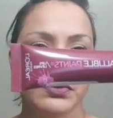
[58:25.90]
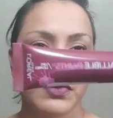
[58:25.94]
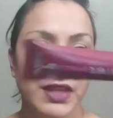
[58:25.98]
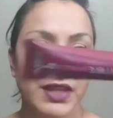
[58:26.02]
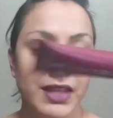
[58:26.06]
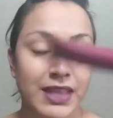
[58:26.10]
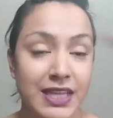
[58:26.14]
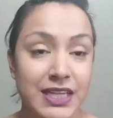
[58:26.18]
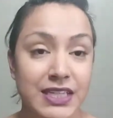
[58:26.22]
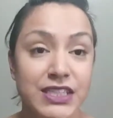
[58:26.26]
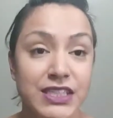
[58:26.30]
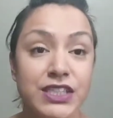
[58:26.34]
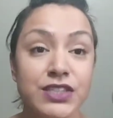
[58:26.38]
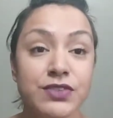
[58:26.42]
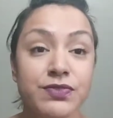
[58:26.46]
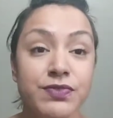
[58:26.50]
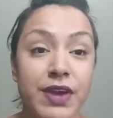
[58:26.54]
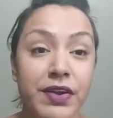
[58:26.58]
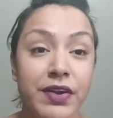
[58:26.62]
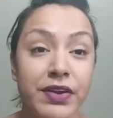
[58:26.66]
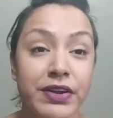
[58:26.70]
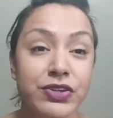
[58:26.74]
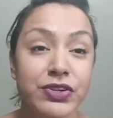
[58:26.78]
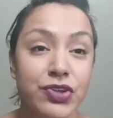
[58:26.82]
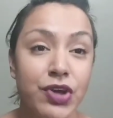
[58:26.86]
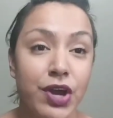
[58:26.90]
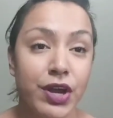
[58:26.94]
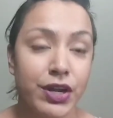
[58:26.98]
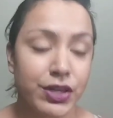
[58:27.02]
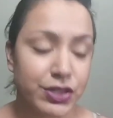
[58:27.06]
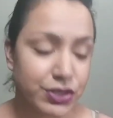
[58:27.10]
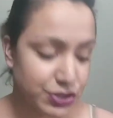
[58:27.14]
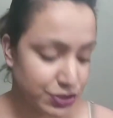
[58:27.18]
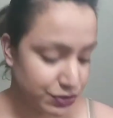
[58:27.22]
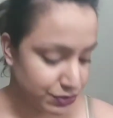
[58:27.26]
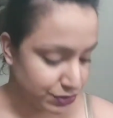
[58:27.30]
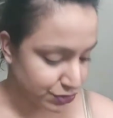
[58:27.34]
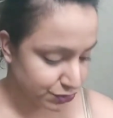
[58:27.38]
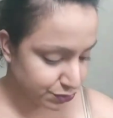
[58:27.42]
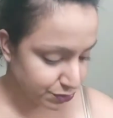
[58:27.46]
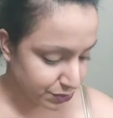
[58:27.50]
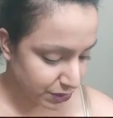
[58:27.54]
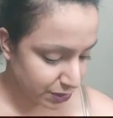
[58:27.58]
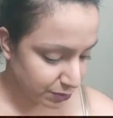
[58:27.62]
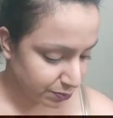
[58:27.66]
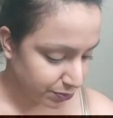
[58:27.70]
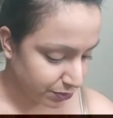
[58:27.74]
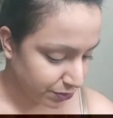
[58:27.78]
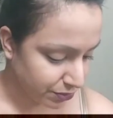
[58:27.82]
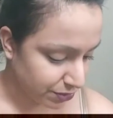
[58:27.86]
This is very dark too. It's
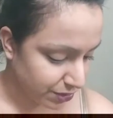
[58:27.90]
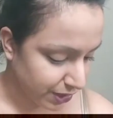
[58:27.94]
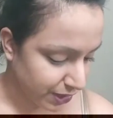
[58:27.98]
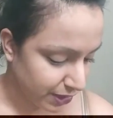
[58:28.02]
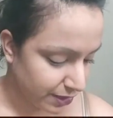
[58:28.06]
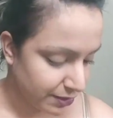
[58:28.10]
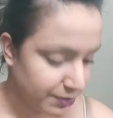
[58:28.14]
really pretty.